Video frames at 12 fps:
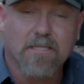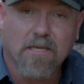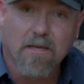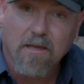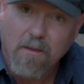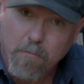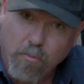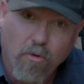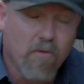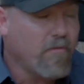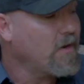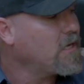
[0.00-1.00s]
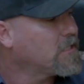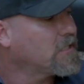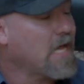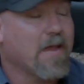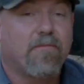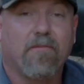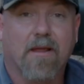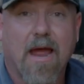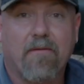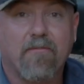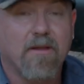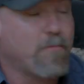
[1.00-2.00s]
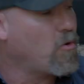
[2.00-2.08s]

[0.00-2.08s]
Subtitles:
is a proven safe recovery